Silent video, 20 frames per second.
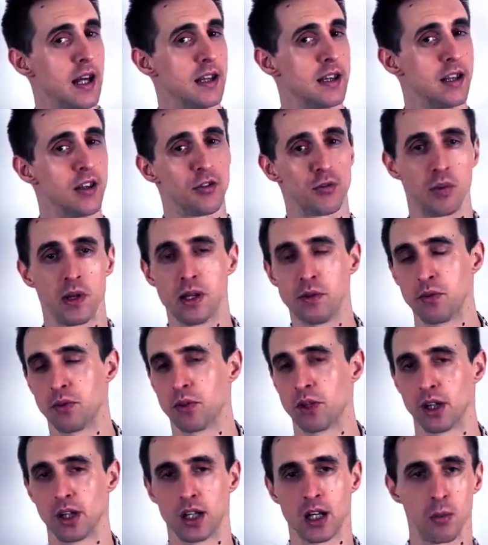This week we've
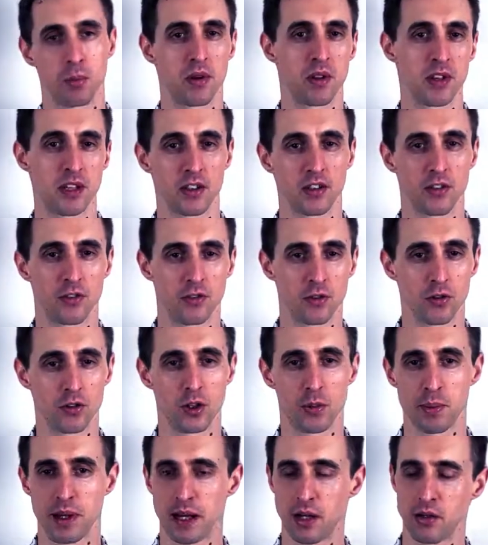got a couple of things to
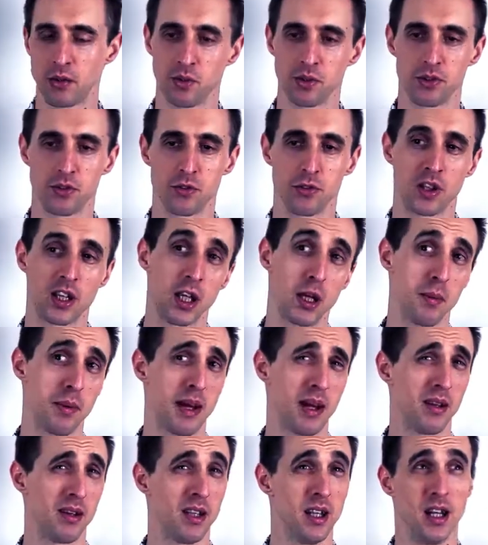talk about. We're talking
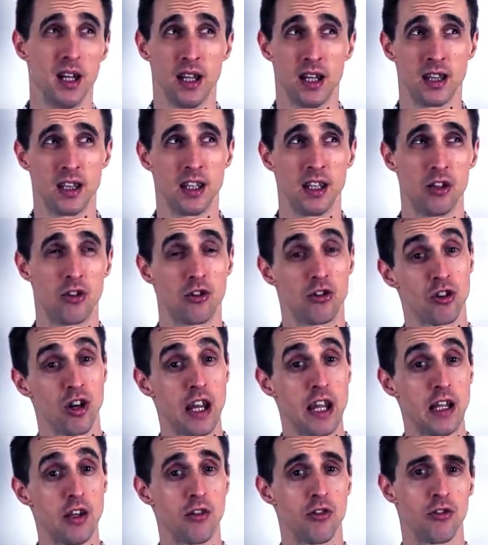about the
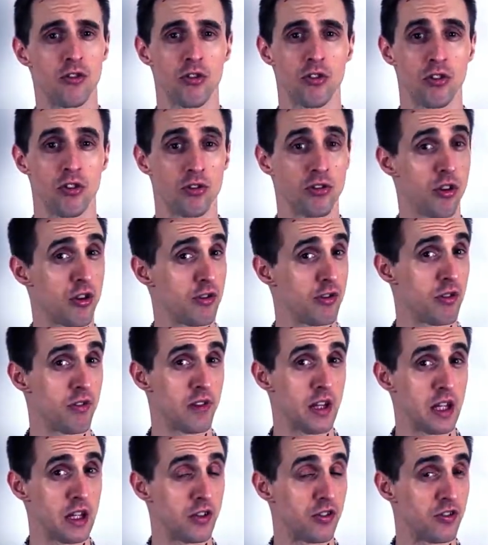change to the Chancellor of
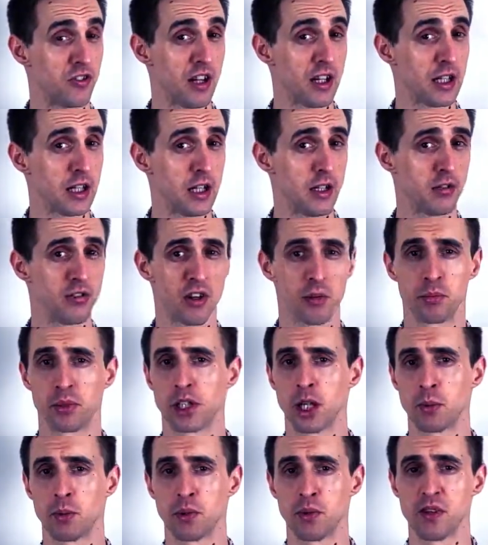the Exchequer, which happened
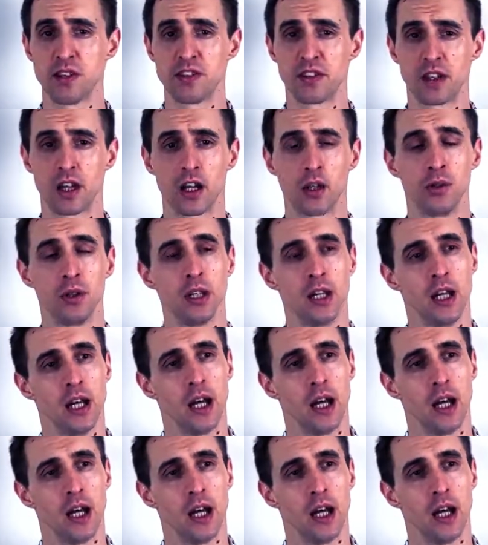a couple of weeks ago.